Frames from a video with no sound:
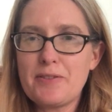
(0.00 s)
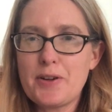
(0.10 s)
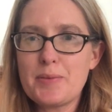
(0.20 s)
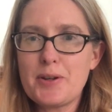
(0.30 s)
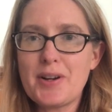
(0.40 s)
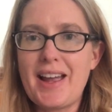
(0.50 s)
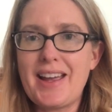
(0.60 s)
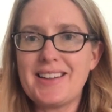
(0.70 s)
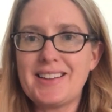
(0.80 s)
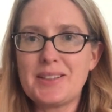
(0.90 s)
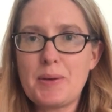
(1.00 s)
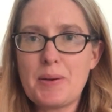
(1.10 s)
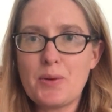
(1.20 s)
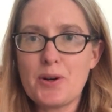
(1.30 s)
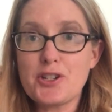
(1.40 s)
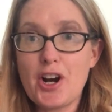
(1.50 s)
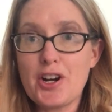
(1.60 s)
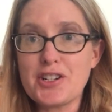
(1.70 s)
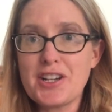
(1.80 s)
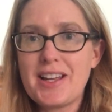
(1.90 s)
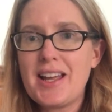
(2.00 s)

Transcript: firmer and a little bit more tart.